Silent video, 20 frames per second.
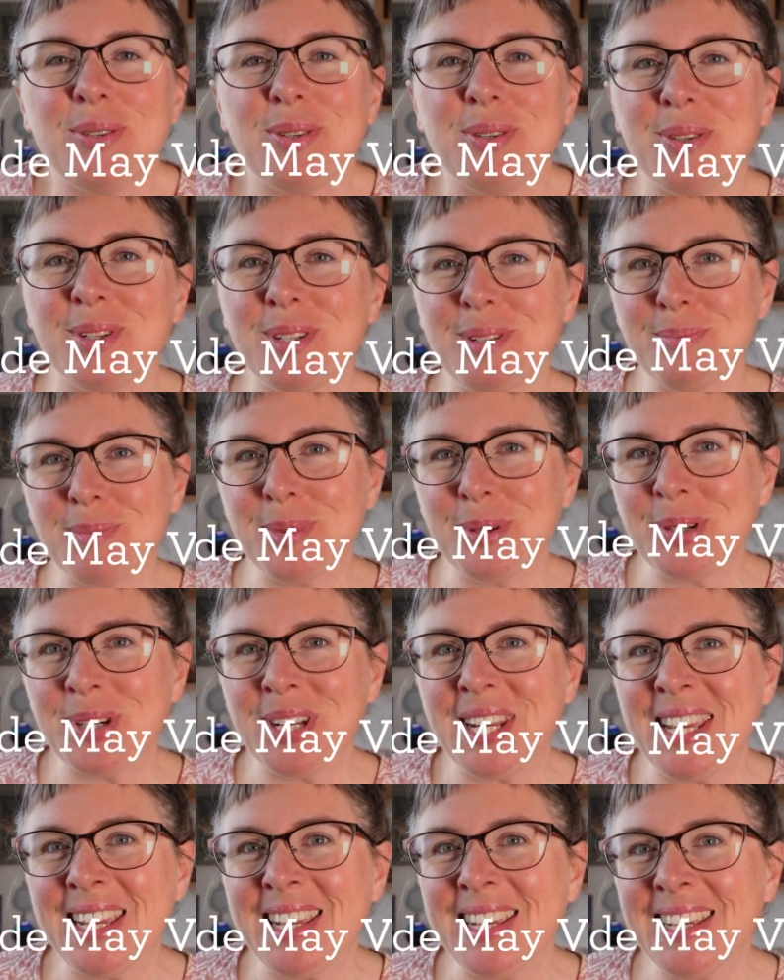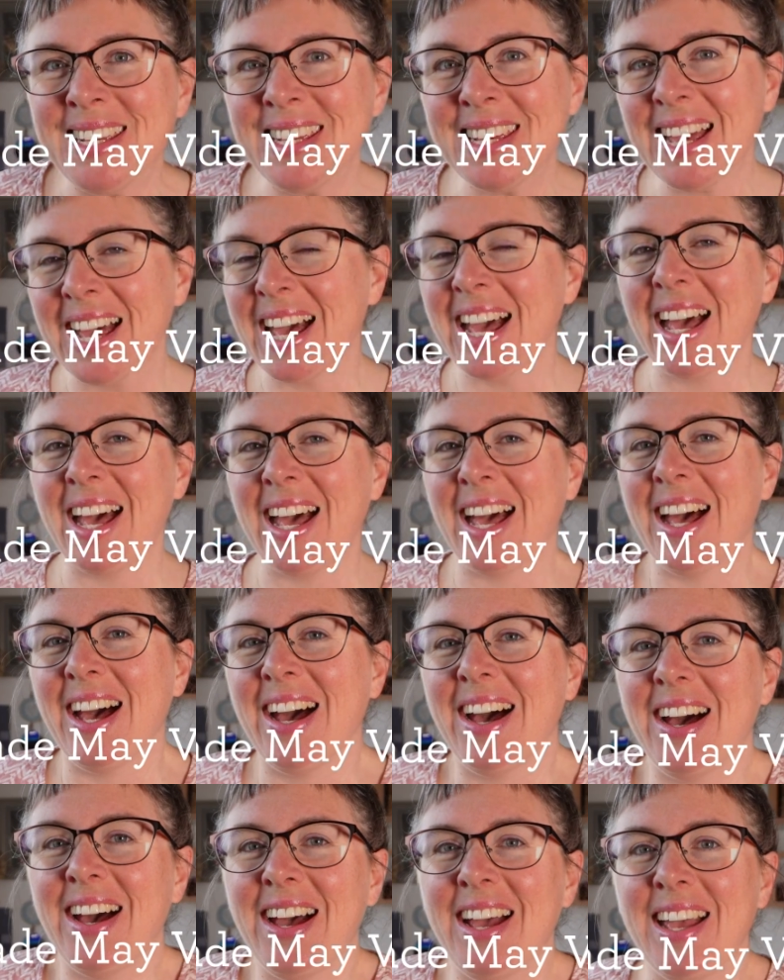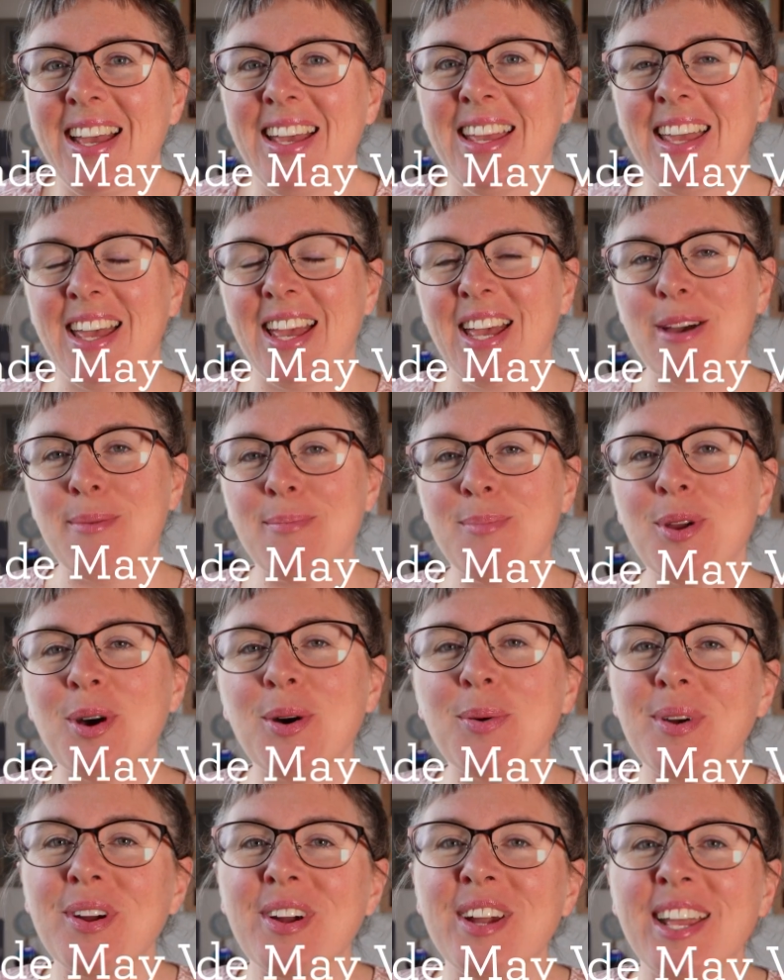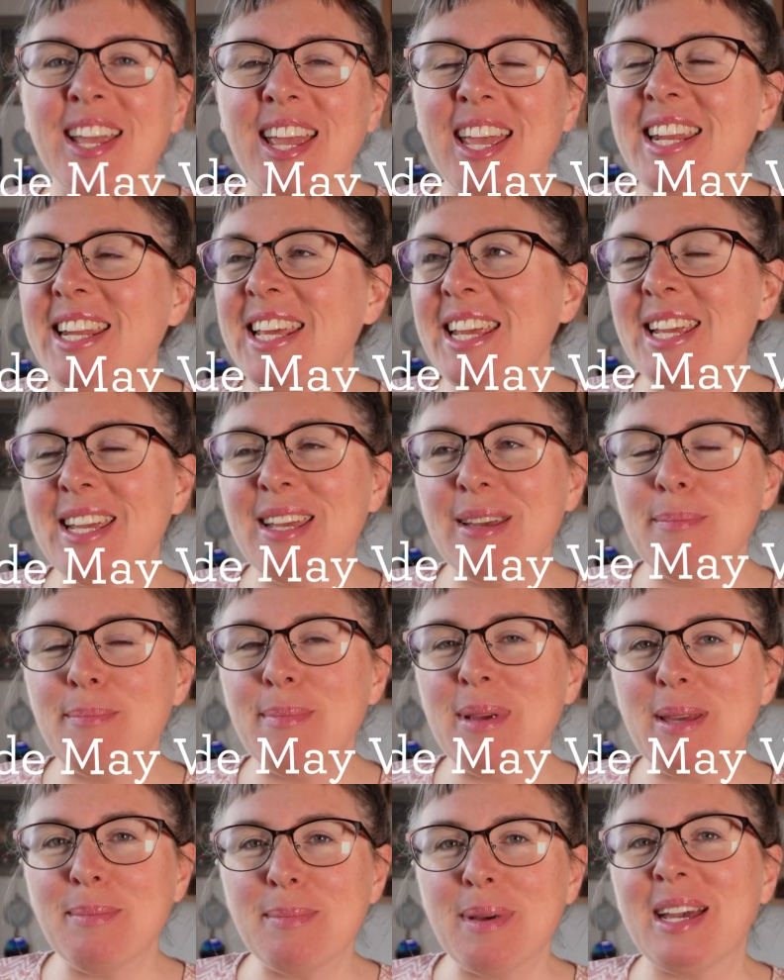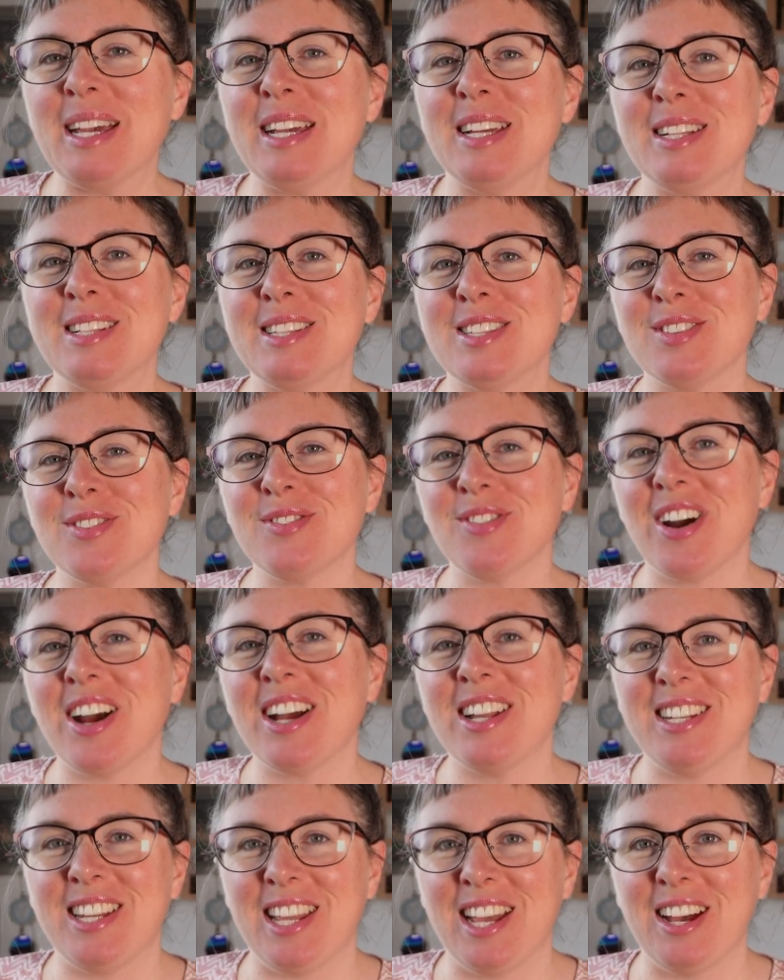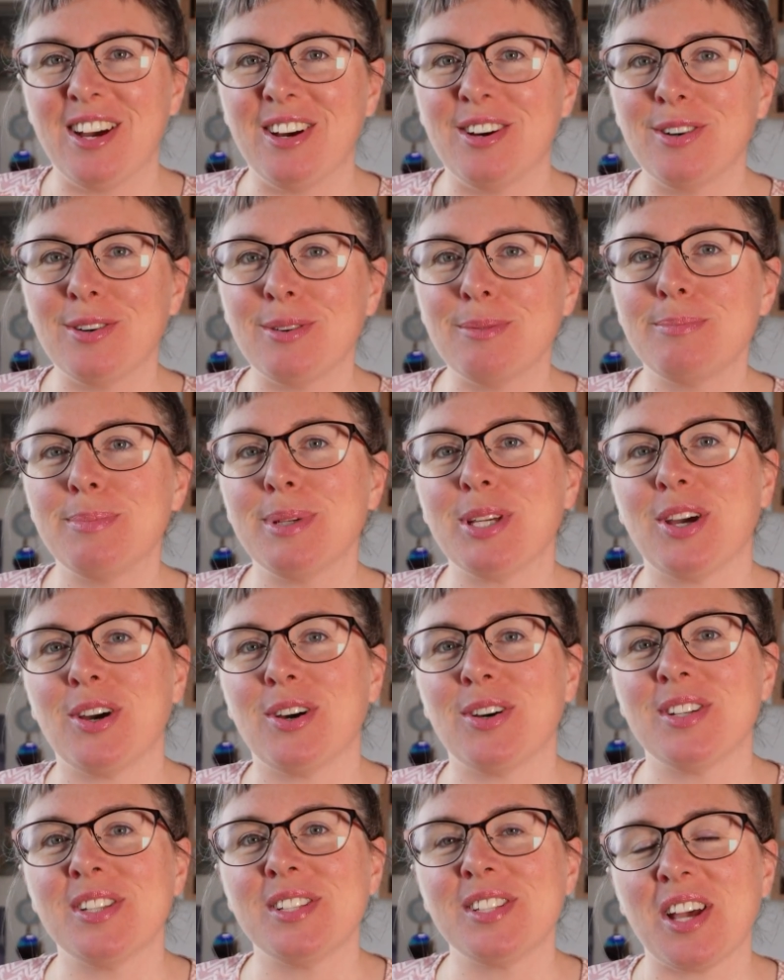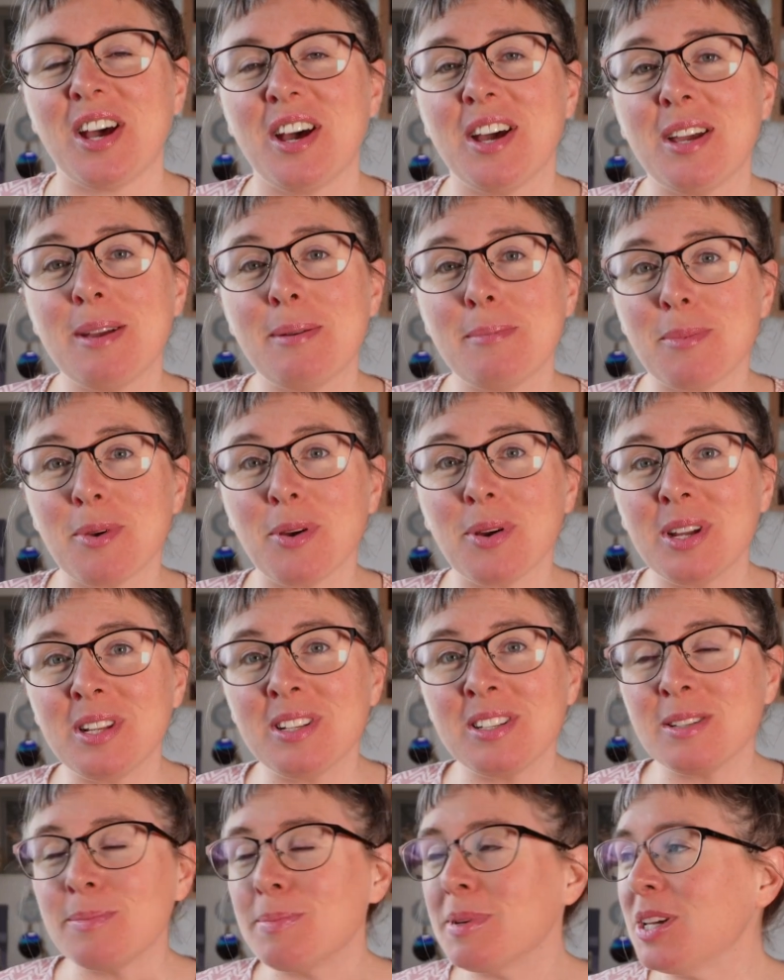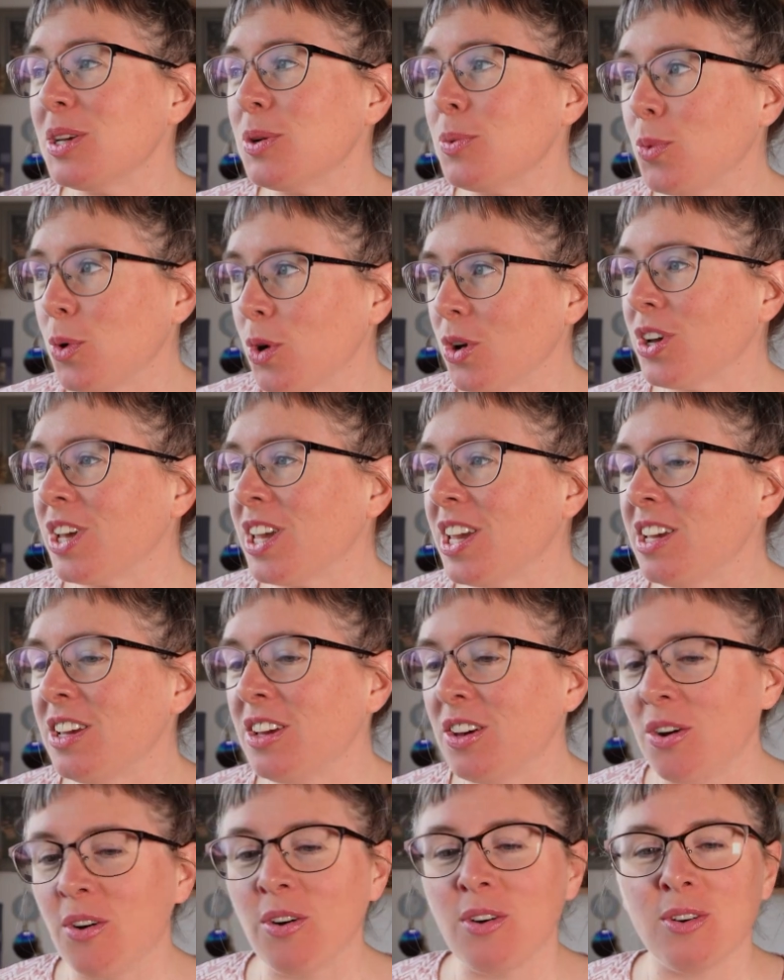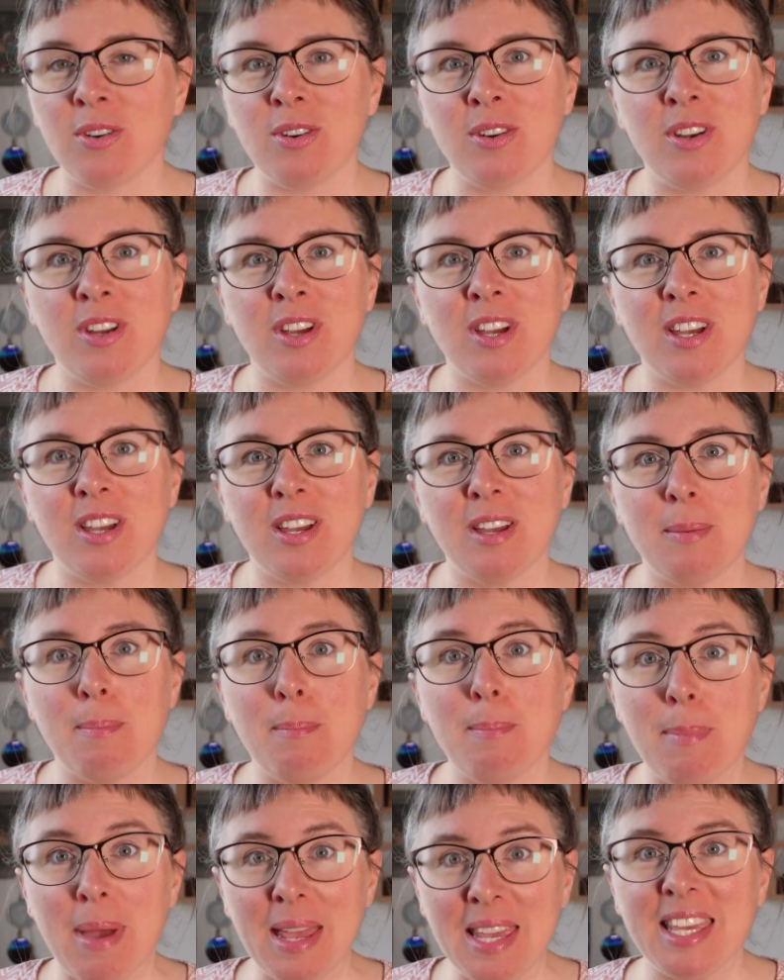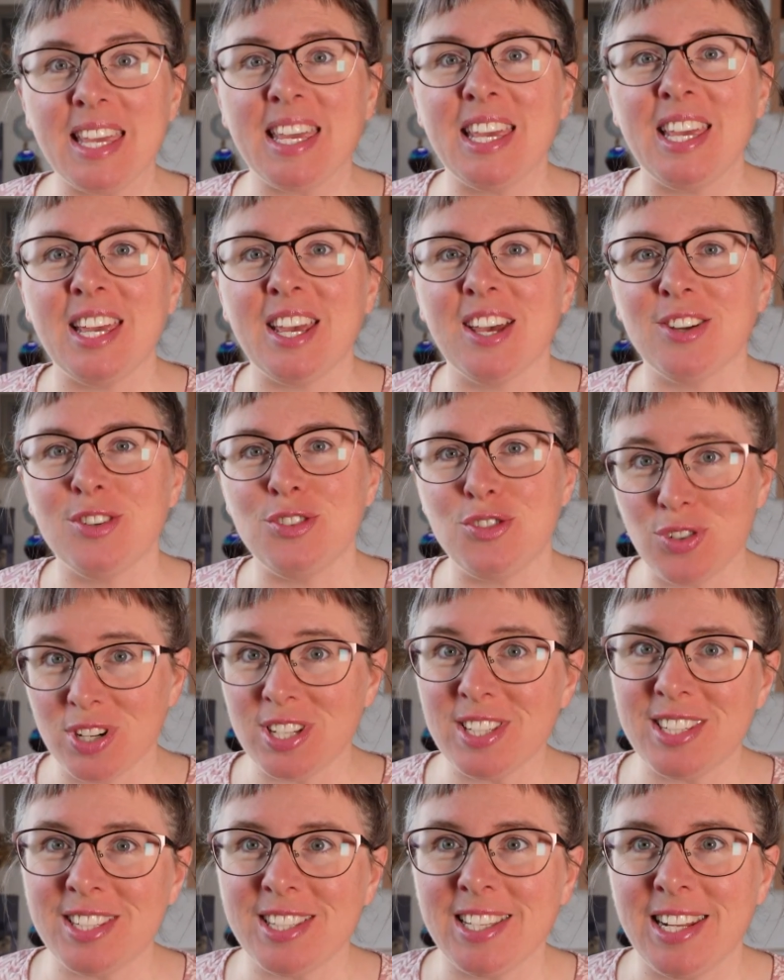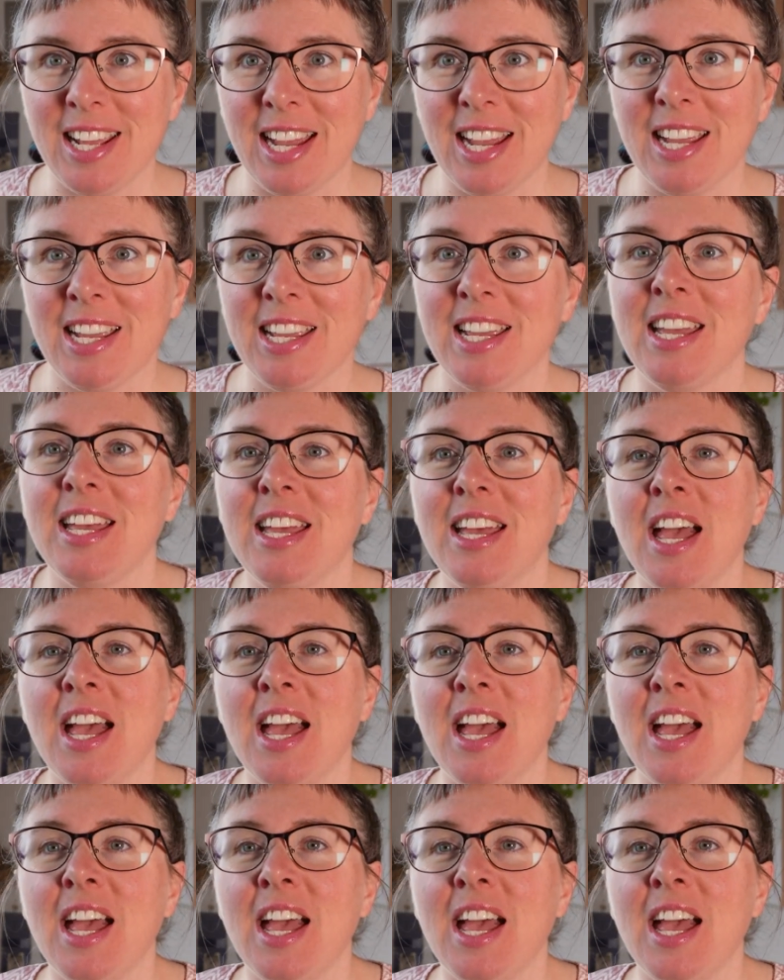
Good morning. I am not wearing any Me Mades right now because I am going to be working on making a dress today,